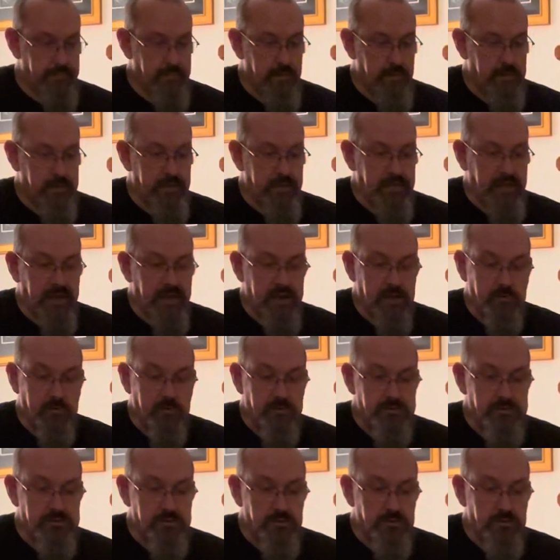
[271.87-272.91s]
Now the
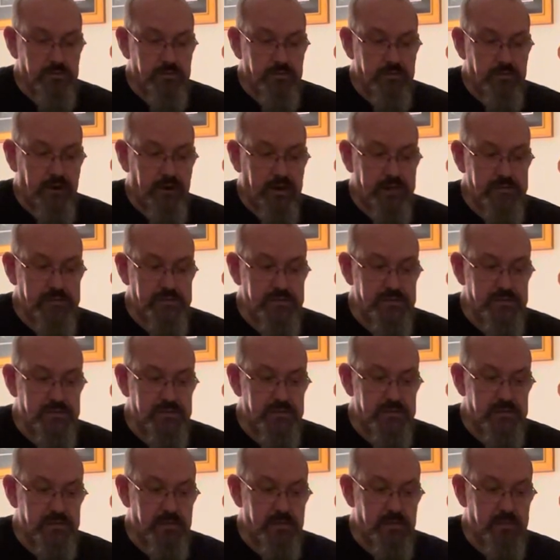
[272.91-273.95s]
animals looked frightened,
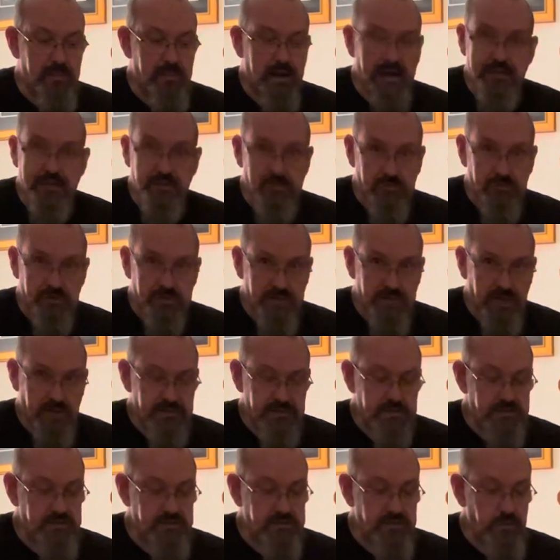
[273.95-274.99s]
and the mice all started
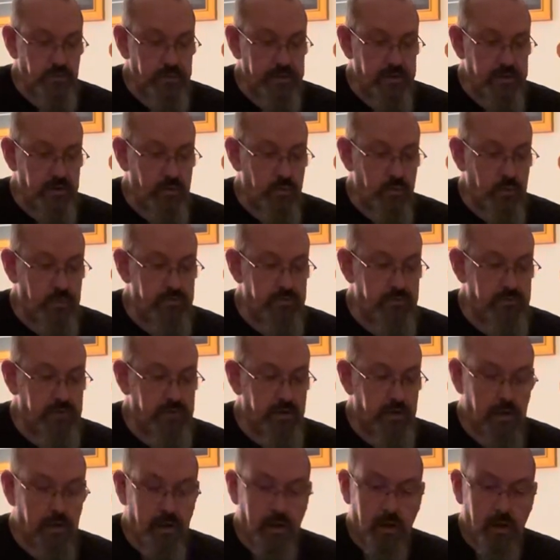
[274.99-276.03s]
to squeak at once.
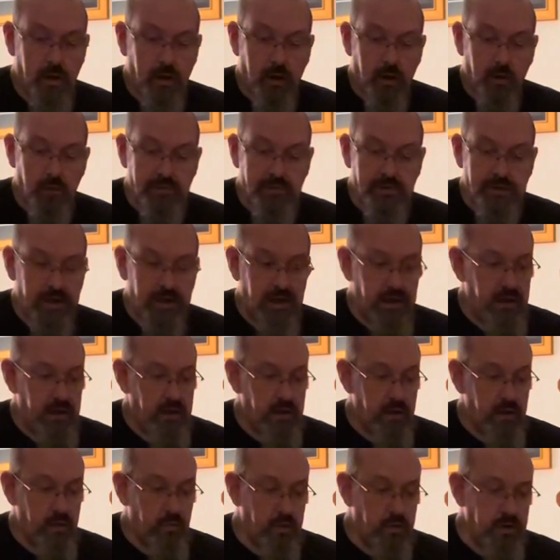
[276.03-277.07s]
"Oh dear,
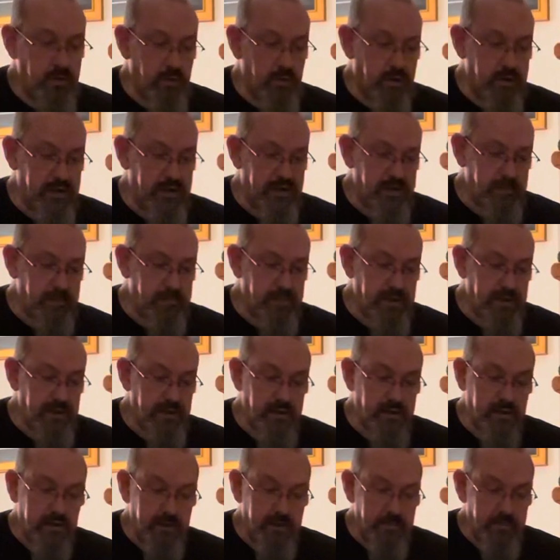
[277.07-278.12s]
what can it
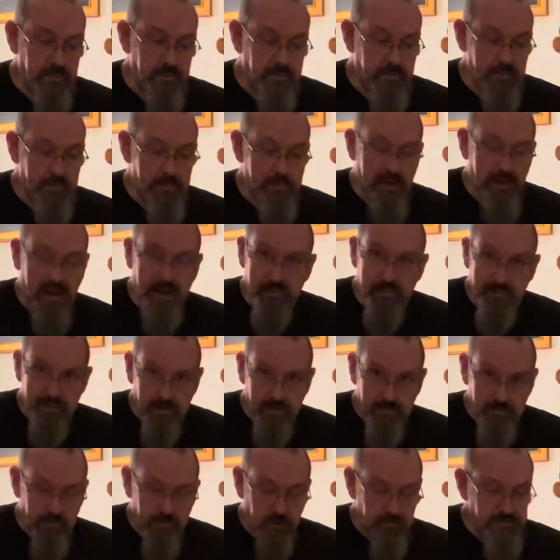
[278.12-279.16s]
be? It might be a
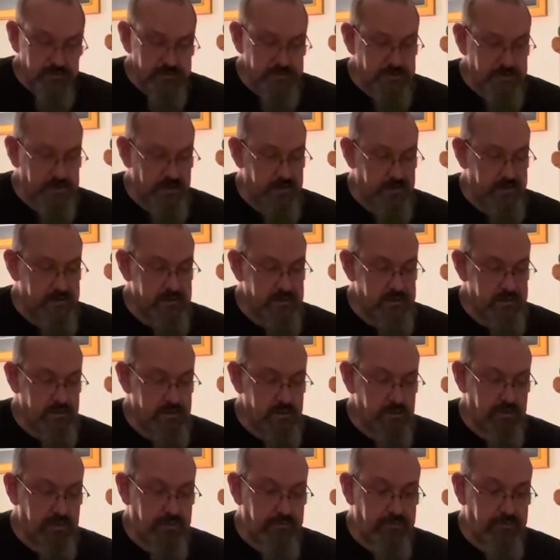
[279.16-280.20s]
monster
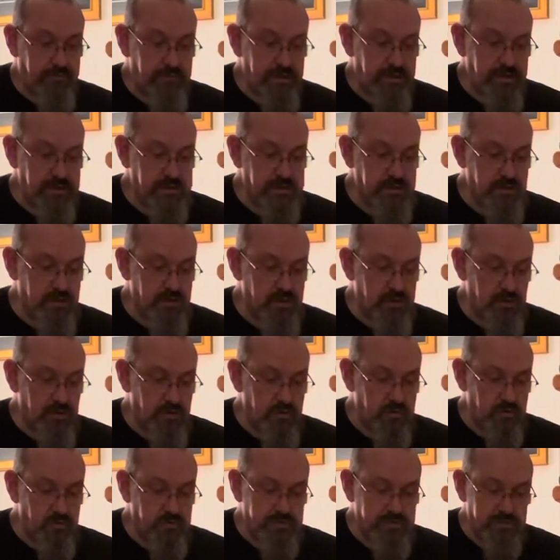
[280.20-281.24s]
with fierce
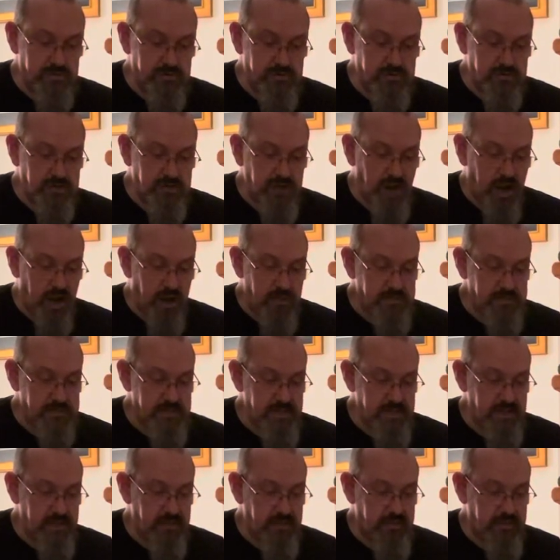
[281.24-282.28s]
claws and sharp
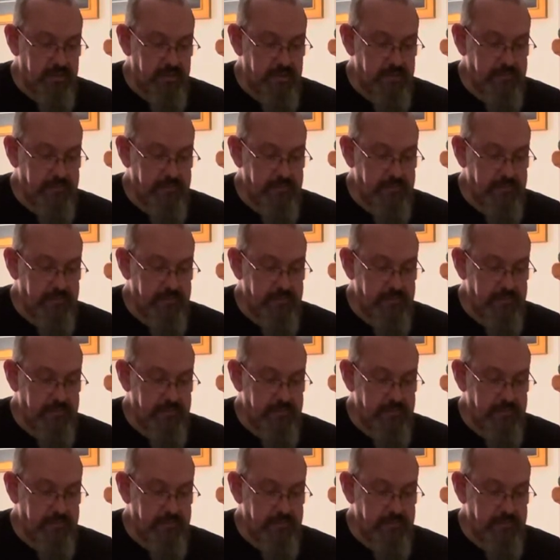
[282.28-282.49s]
teeth."